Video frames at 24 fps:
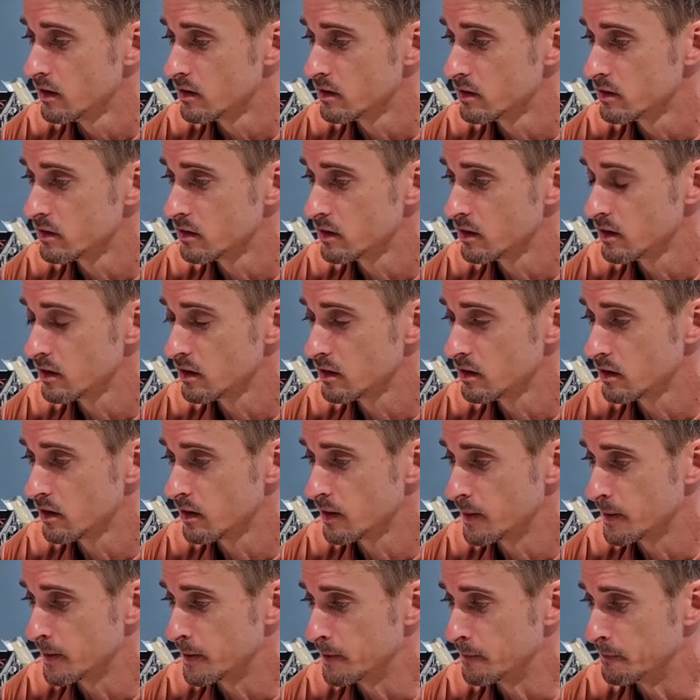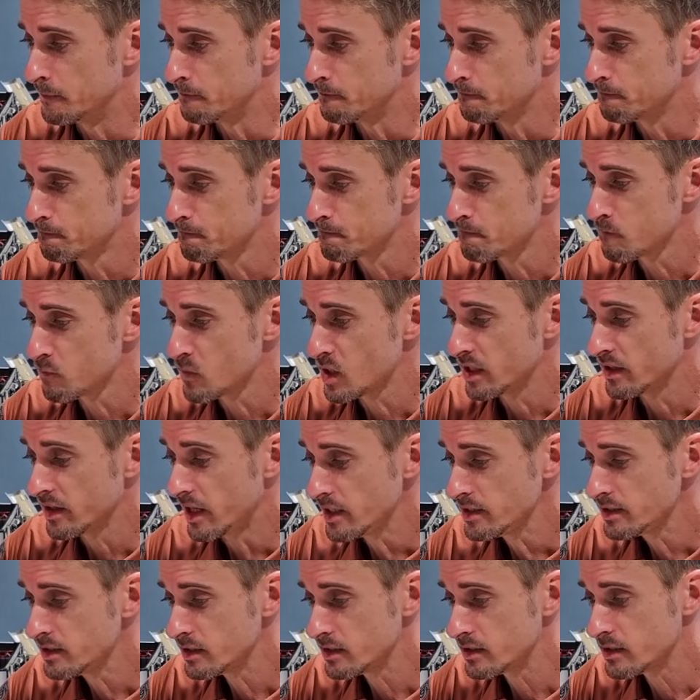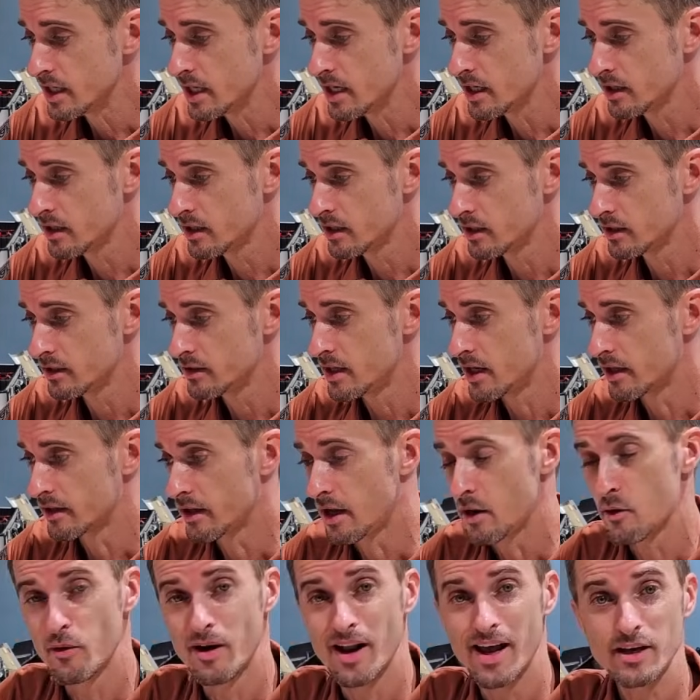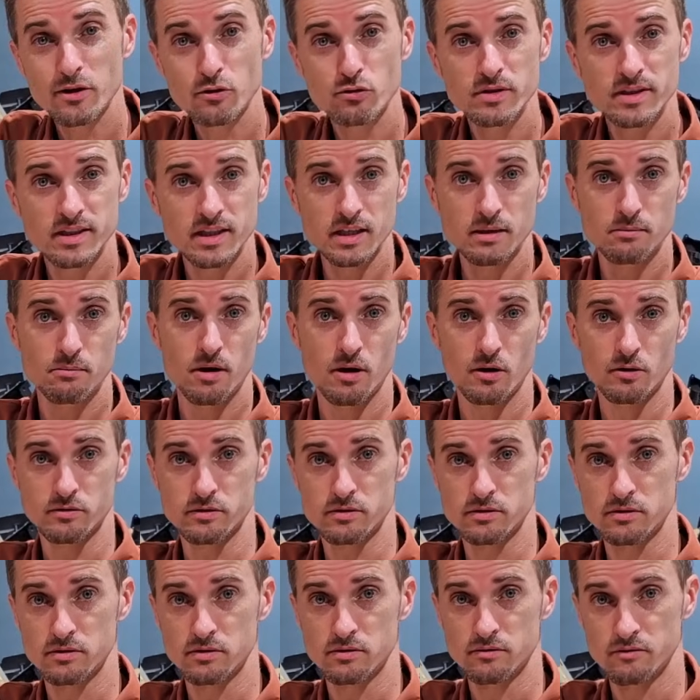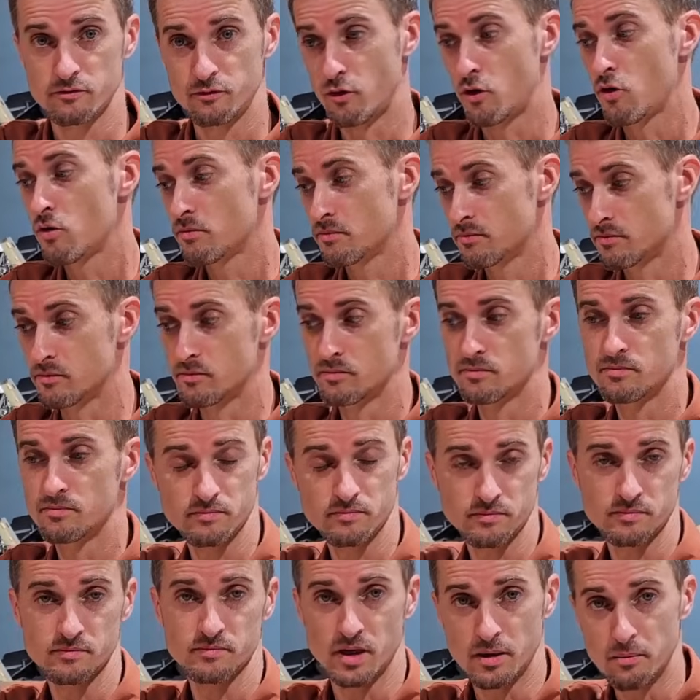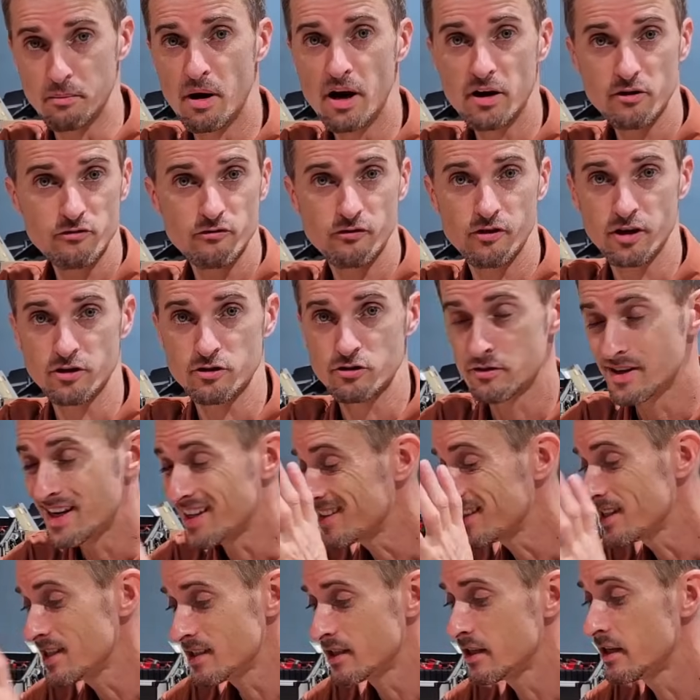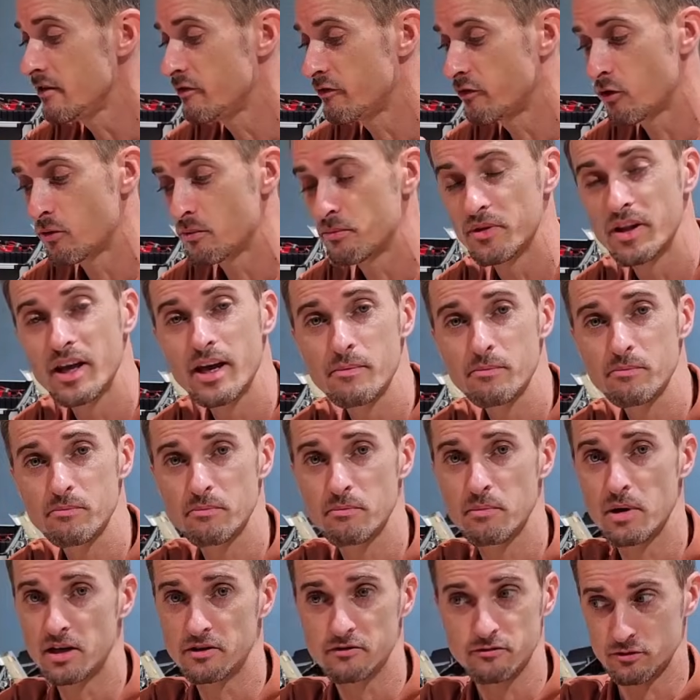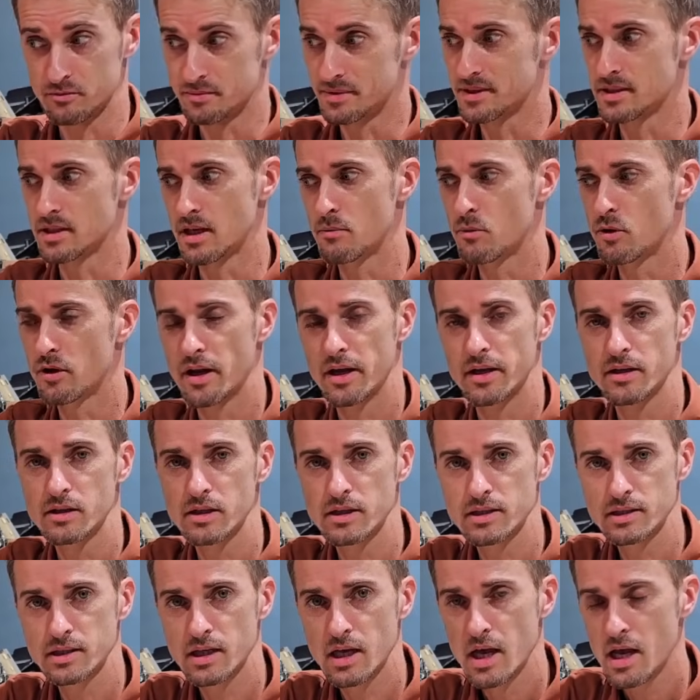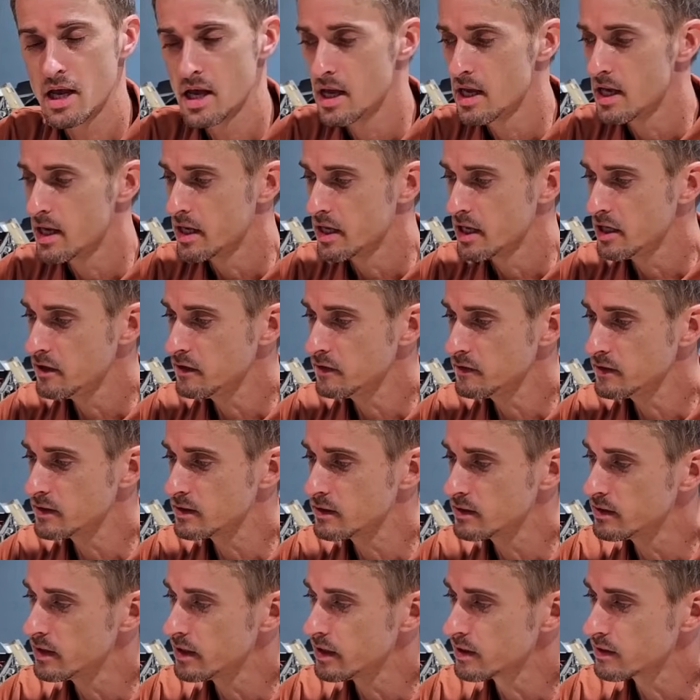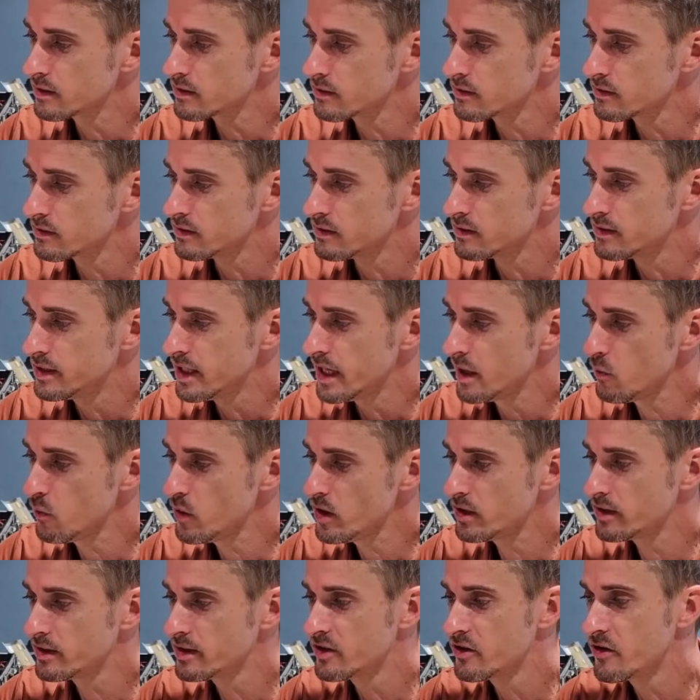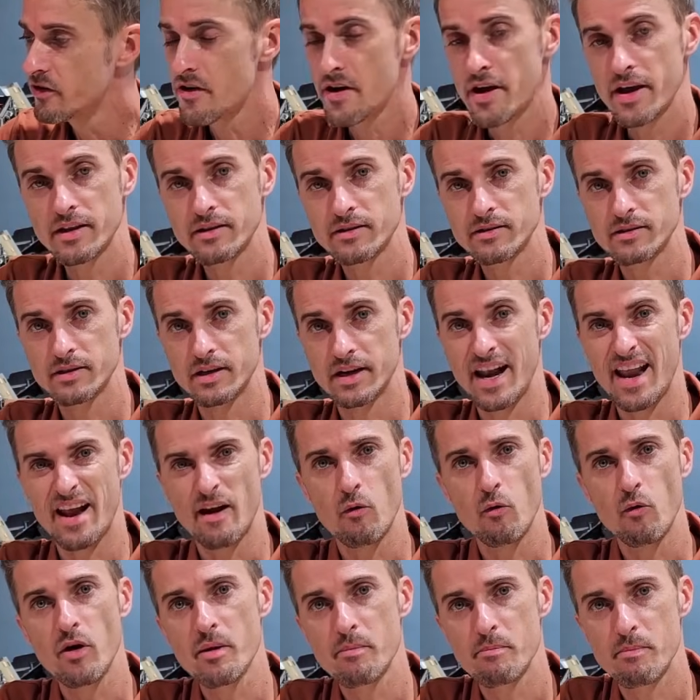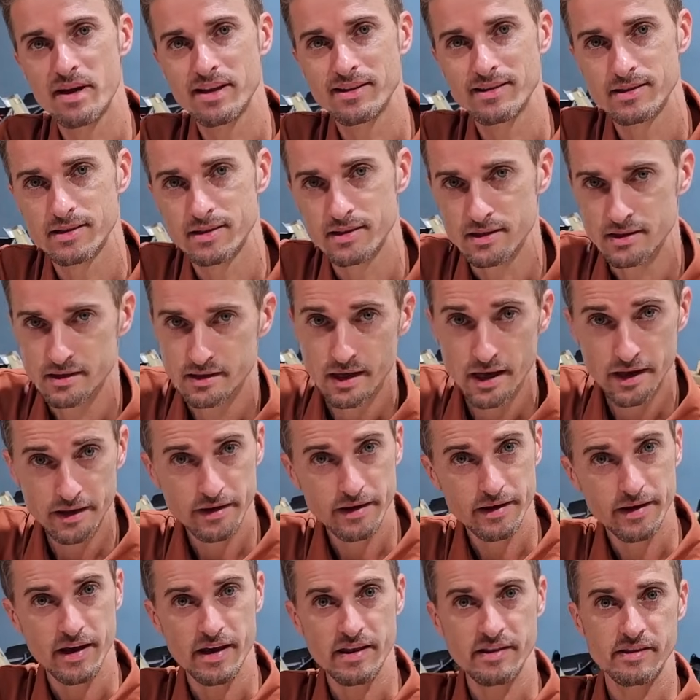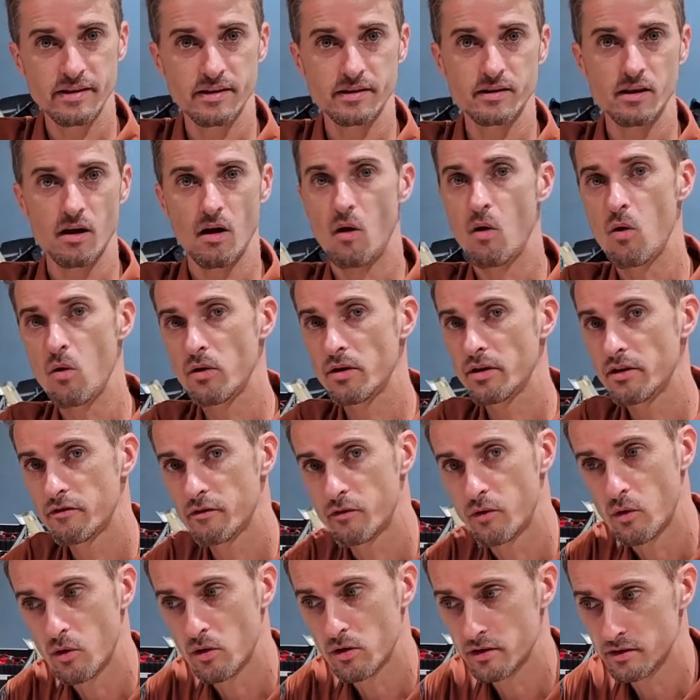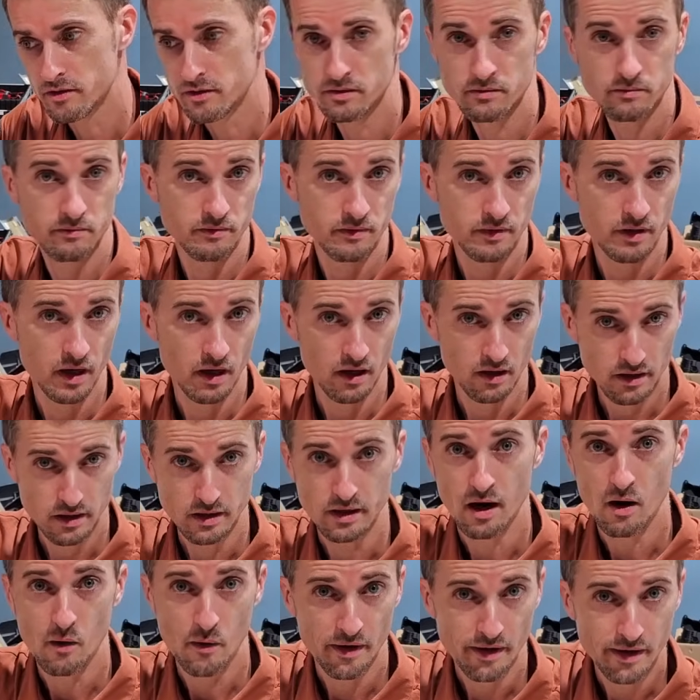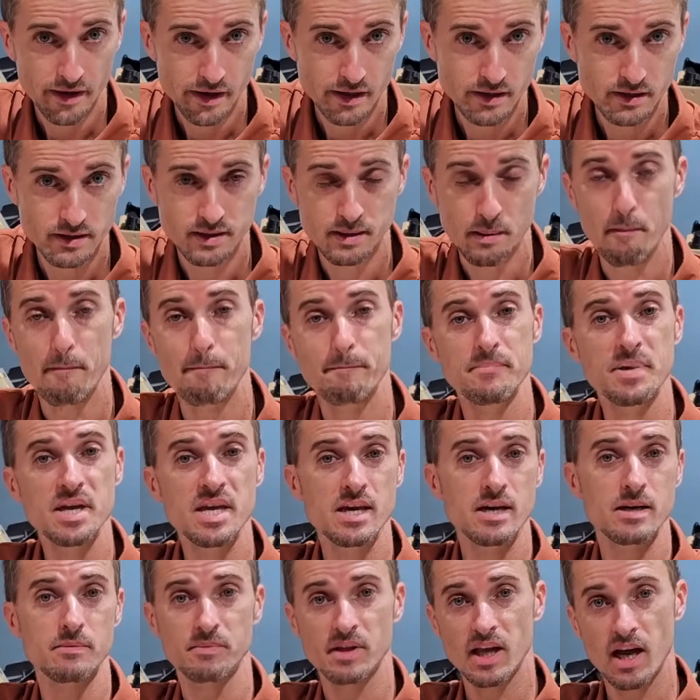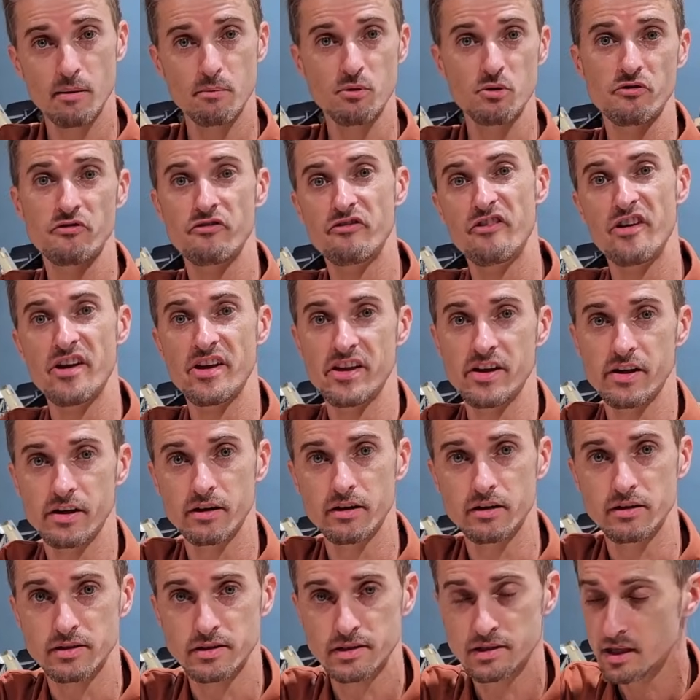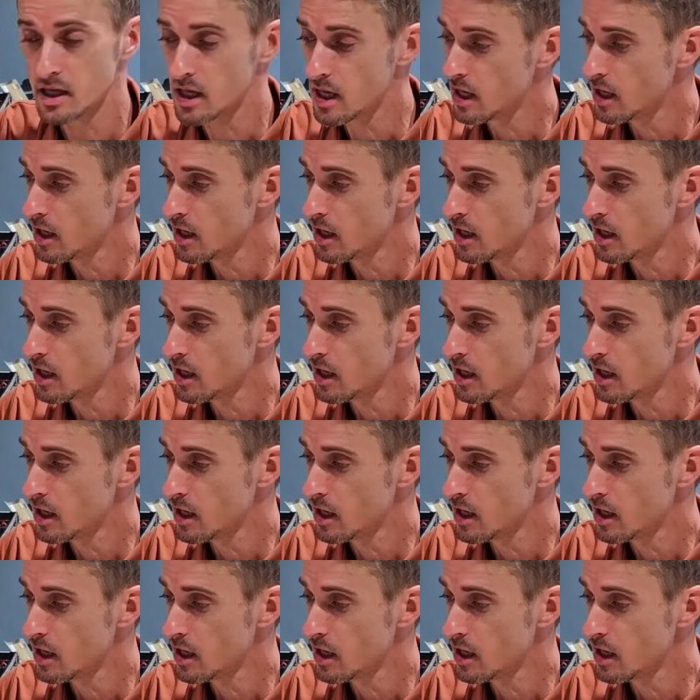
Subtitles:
The nicest thing that I would like to see about from a manufacturer, not necessarily from them, but from someone like this, is that they will create an equipment dedicated only for, in our case, BMW vehicles.